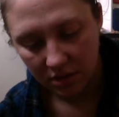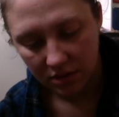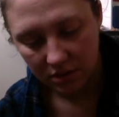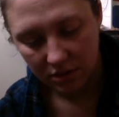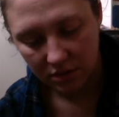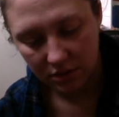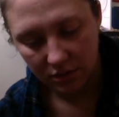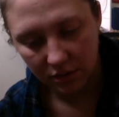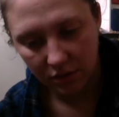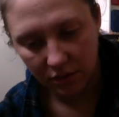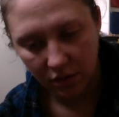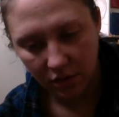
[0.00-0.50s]

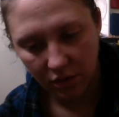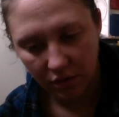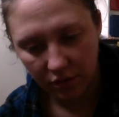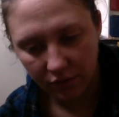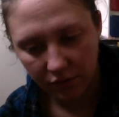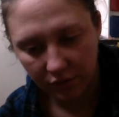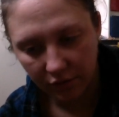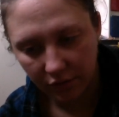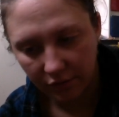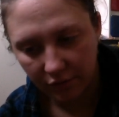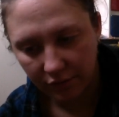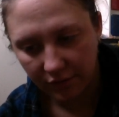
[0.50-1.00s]
doing it all
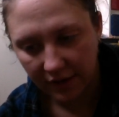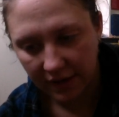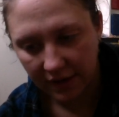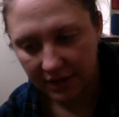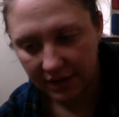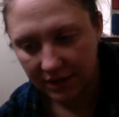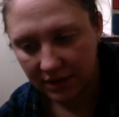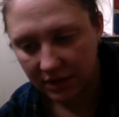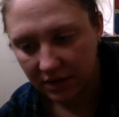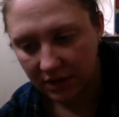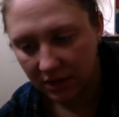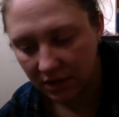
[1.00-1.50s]
over your
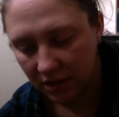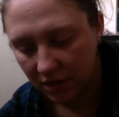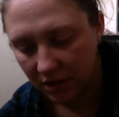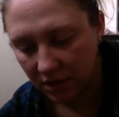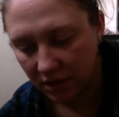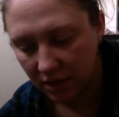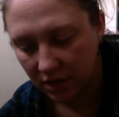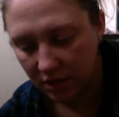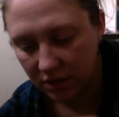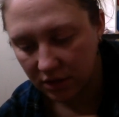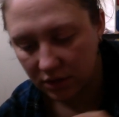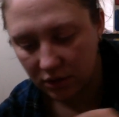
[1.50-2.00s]
face.
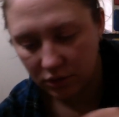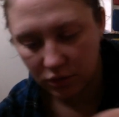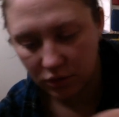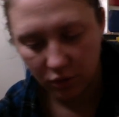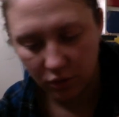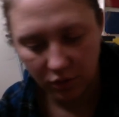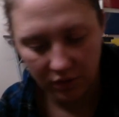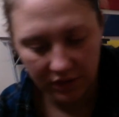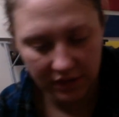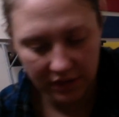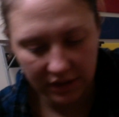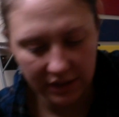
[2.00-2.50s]
So
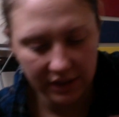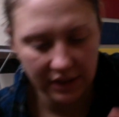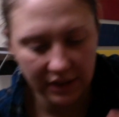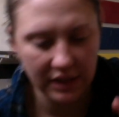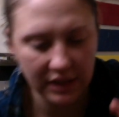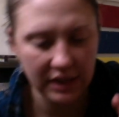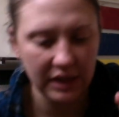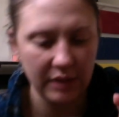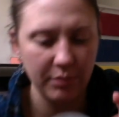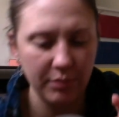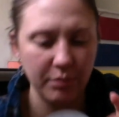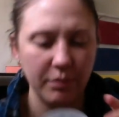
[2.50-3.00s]
totally
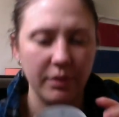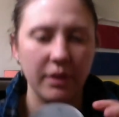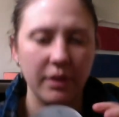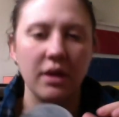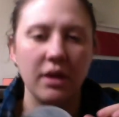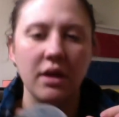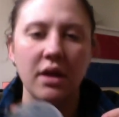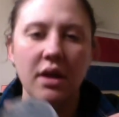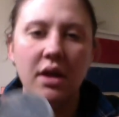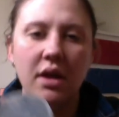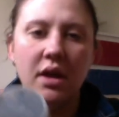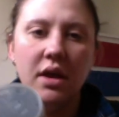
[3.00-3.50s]
keep
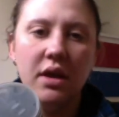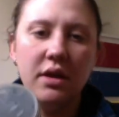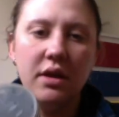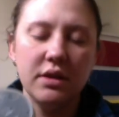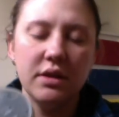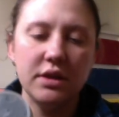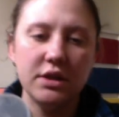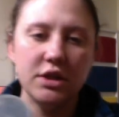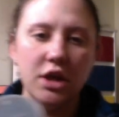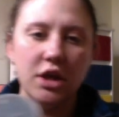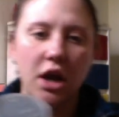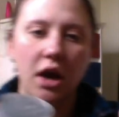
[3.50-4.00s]

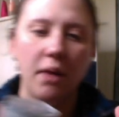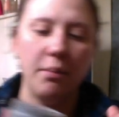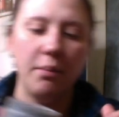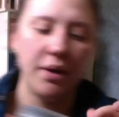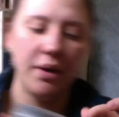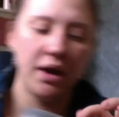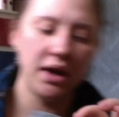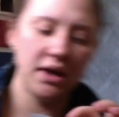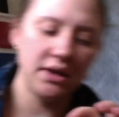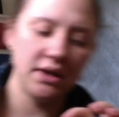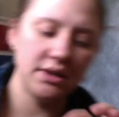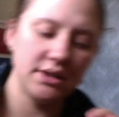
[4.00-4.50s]
the top
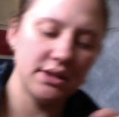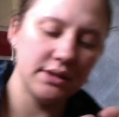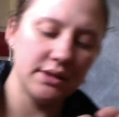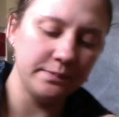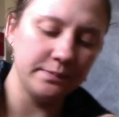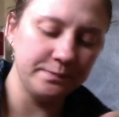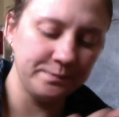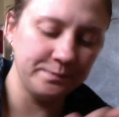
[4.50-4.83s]
part,